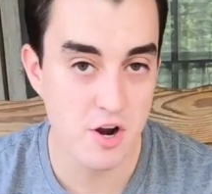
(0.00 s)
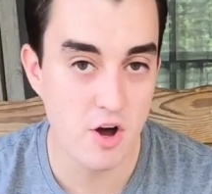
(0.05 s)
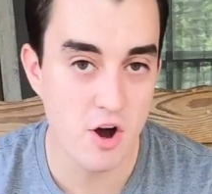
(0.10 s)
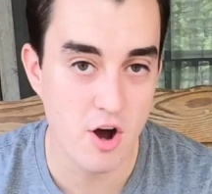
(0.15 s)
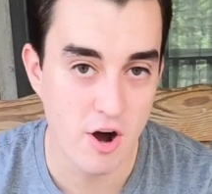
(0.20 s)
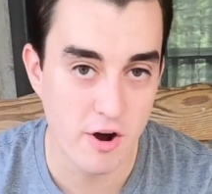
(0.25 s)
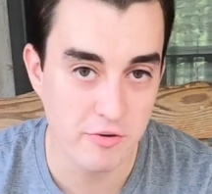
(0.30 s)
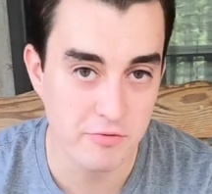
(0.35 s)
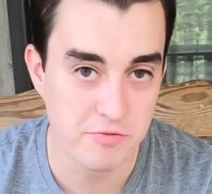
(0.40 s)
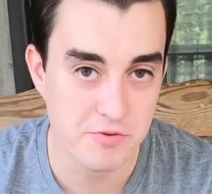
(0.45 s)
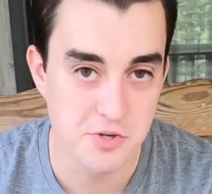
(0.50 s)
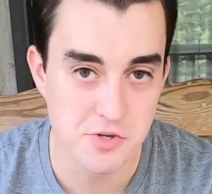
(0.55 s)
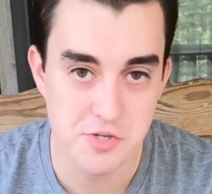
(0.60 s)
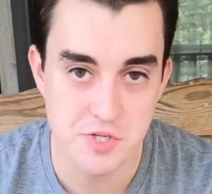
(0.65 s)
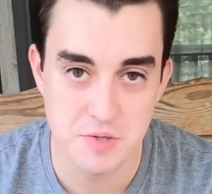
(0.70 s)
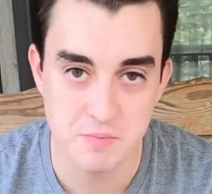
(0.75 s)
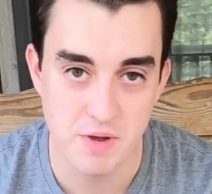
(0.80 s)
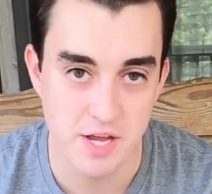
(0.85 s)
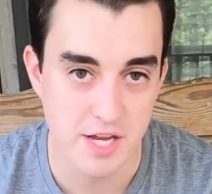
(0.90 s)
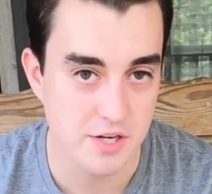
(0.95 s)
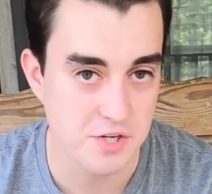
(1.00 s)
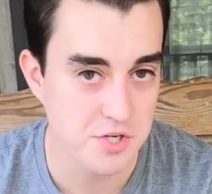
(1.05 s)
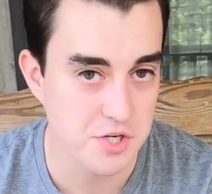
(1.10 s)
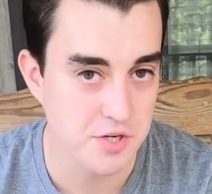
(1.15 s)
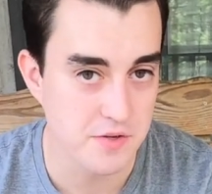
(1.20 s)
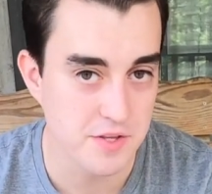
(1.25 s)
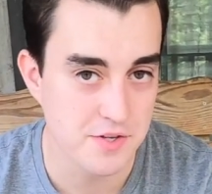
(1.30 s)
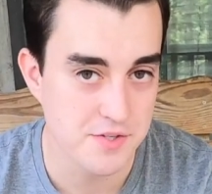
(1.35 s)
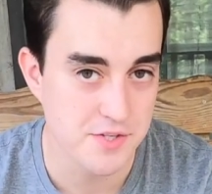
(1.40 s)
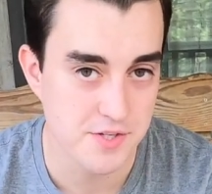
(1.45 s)
it off, just to make
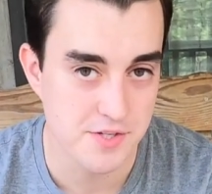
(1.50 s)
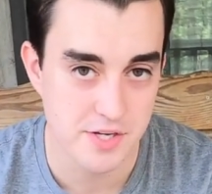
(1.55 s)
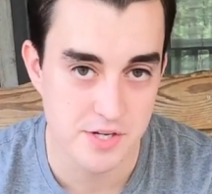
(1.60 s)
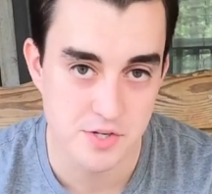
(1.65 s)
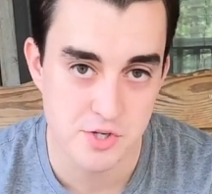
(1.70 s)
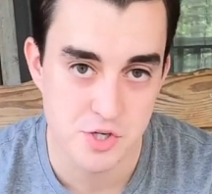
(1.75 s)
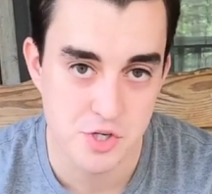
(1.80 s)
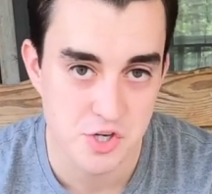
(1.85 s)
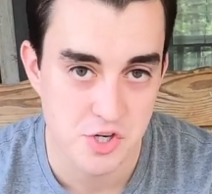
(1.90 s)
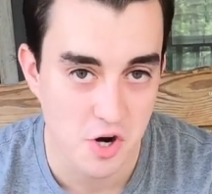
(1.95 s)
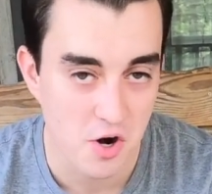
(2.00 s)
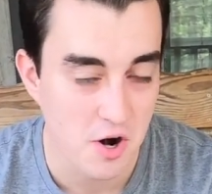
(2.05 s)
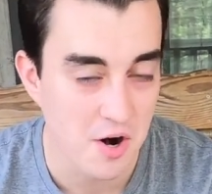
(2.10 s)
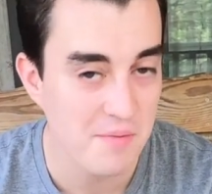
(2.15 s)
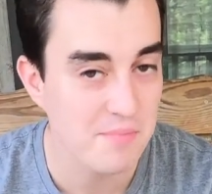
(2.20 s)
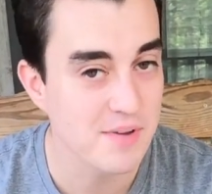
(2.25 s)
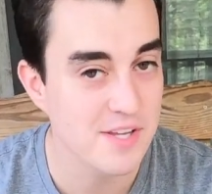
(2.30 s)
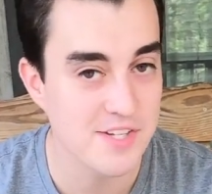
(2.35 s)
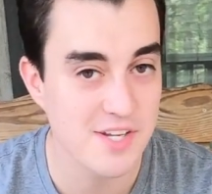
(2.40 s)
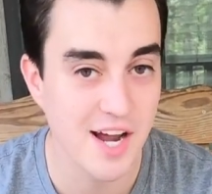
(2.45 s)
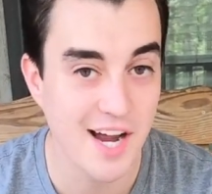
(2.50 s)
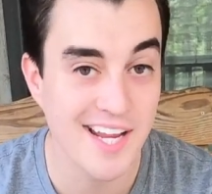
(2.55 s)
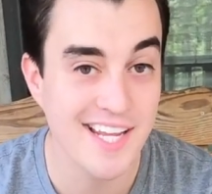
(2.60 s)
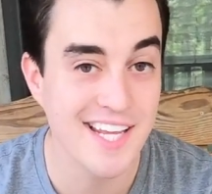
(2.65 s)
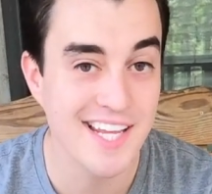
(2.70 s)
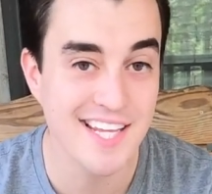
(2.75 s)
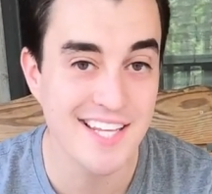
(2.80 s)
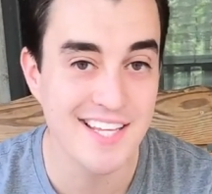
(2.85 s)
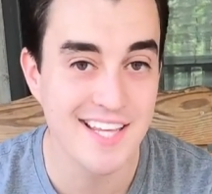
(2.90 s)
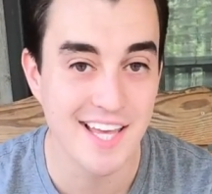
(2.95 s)
sure this is as sharp as I
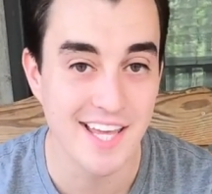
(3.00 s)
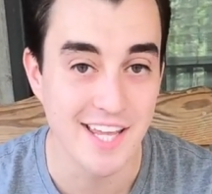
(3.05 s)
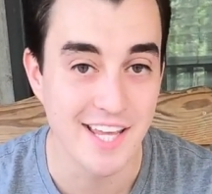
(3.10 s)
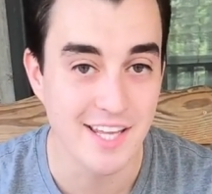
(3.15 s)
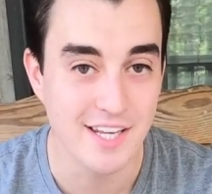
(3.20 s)
can get